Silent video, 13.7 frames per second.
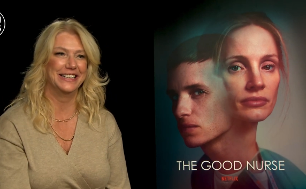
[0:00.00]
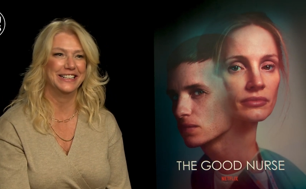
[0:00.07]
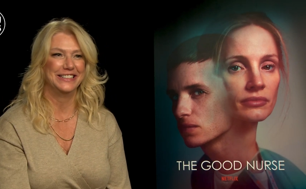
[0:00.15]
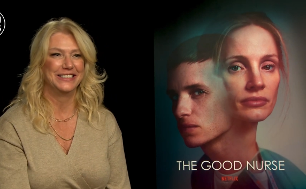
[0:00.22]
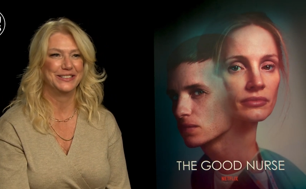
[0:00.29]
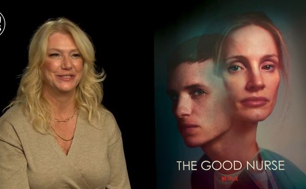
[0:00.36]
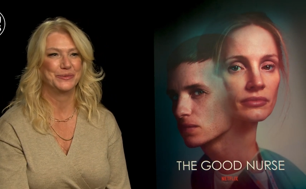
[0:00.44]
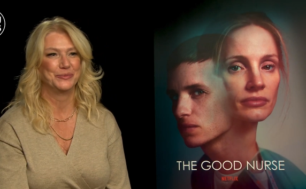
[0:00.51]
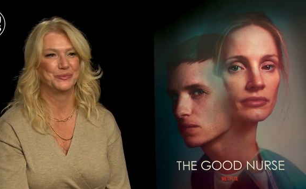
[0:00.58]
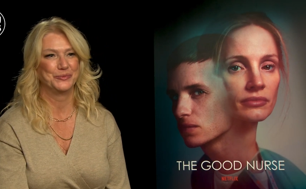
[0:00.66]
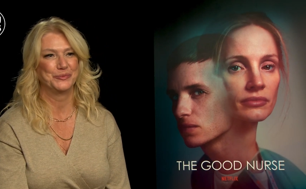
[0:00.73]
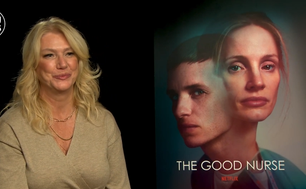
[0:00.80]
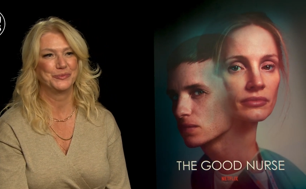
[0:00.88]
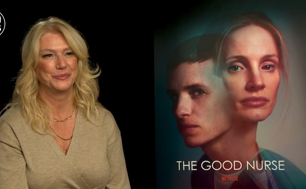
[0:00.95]
Speaker 1: people do like their
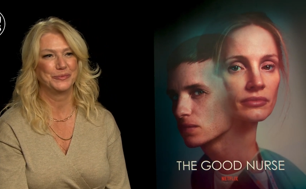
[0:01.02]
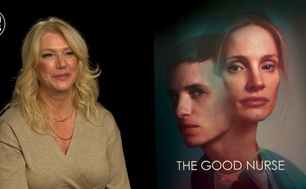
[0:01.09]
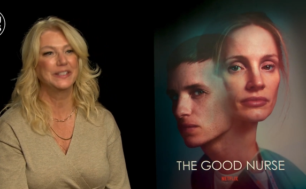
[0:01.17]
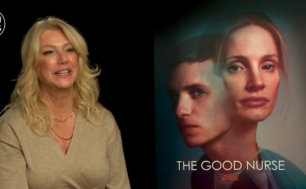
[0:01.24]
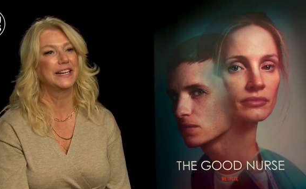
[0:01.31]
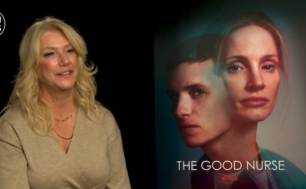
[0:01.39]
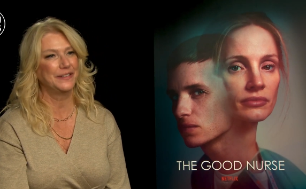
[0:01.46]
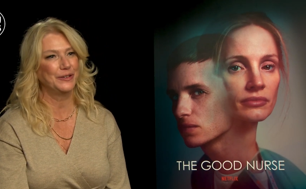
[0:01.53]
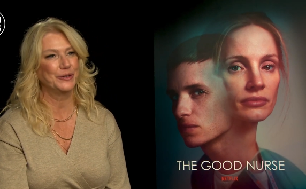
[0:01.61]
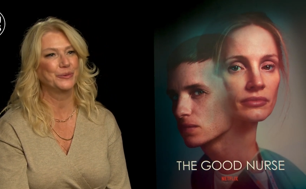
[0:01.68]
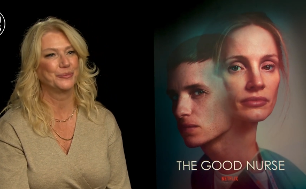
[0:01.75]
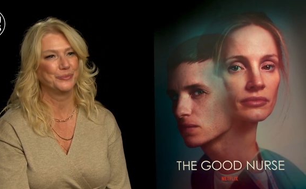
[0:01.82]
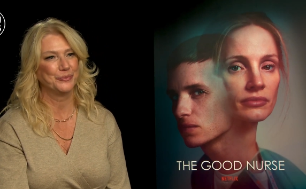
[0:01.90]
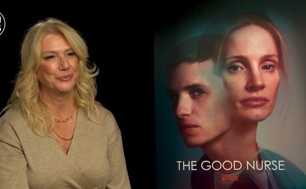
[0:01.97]
documentaries, particularly they do. as they're
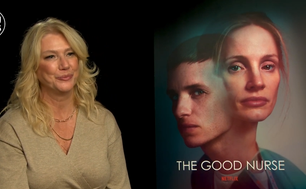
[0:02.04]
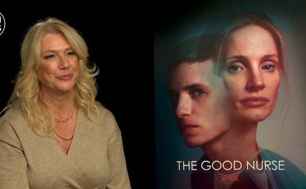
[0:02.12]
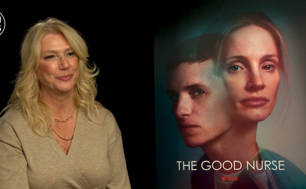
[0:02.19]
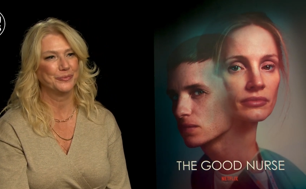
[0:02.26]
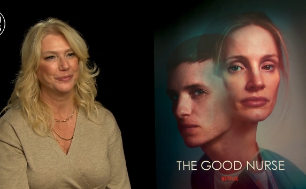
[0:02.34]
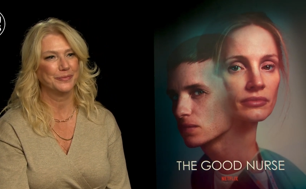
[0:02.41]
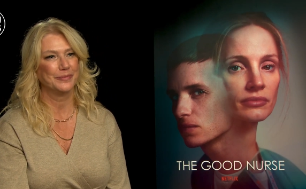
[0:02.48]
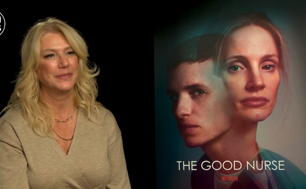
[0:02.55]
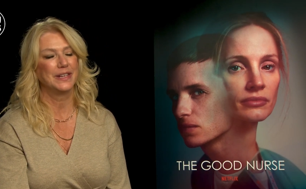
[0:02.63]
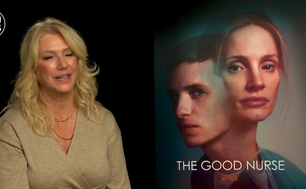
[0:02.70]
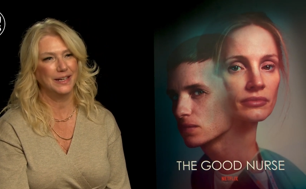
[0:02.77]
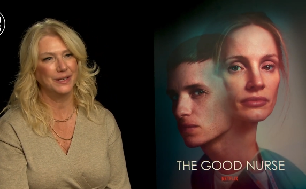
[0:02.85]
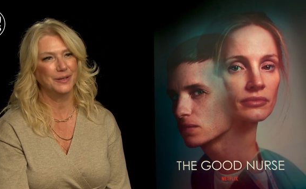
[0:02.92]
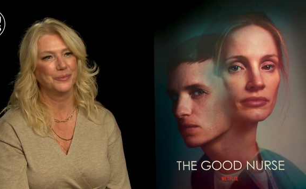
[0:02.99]
so easy to kind yeah.
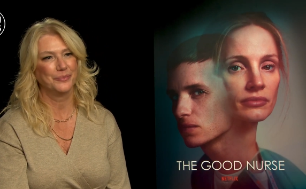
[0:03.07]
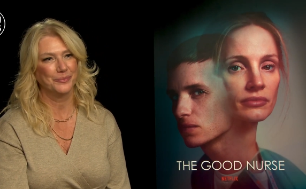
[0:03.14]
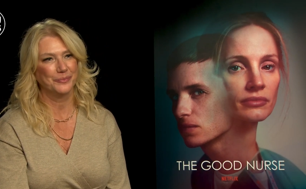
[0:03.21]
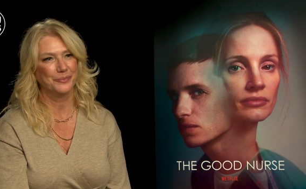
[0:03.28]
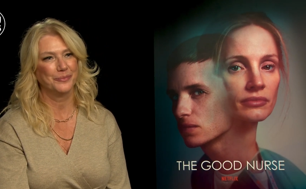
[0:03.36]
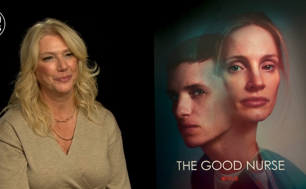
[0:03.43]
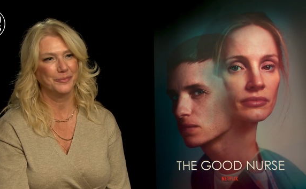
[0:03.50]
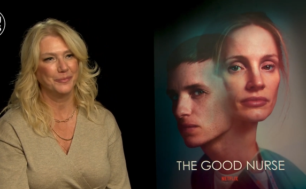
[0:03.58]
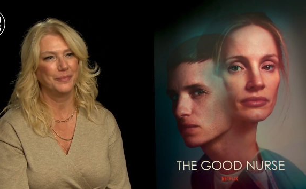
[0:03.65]
of stream now. So I'm